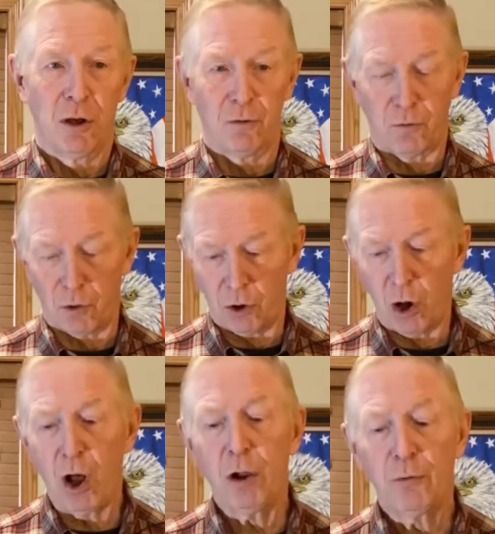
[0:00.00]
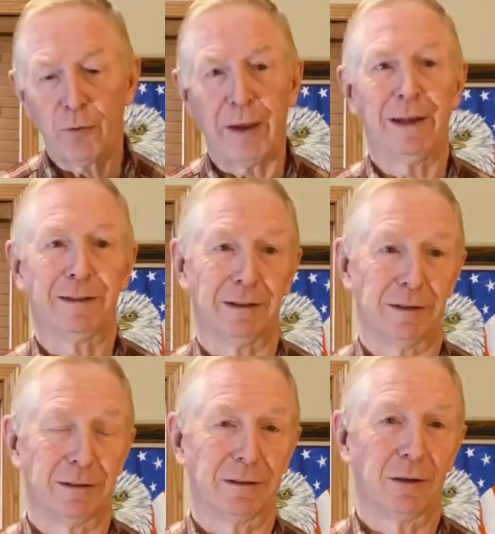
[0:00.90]
for all
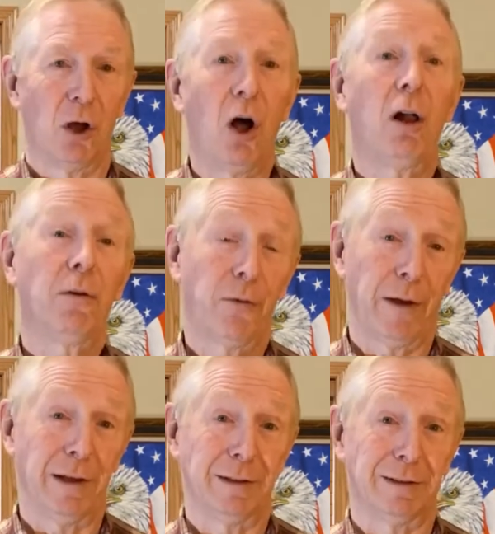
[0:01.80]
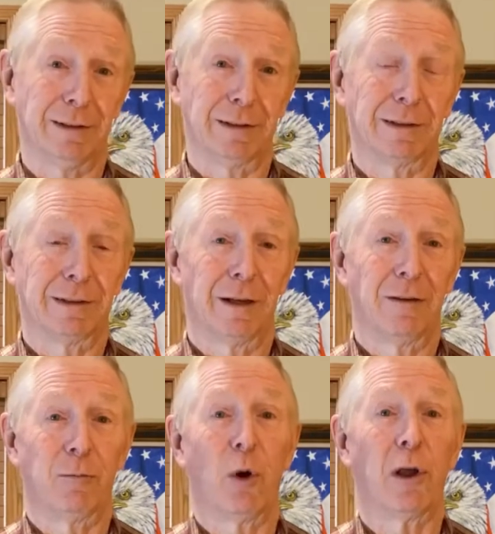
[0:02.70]
phases, all phases
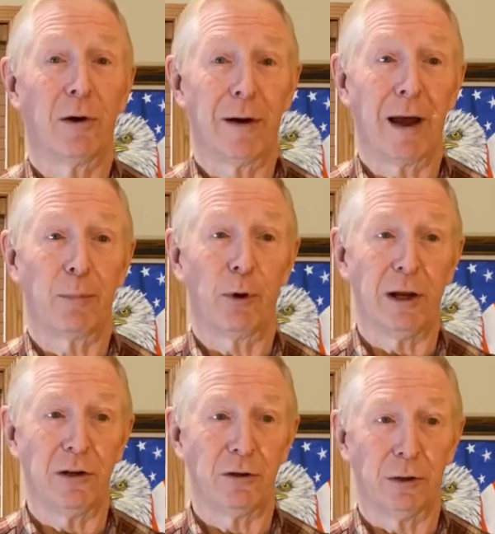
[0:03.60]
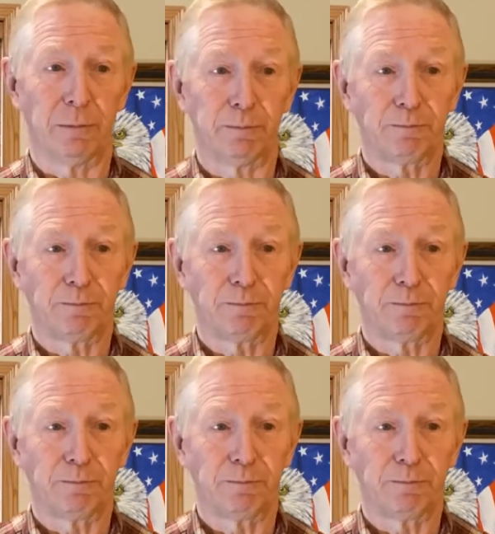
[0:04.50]
of boiler operation.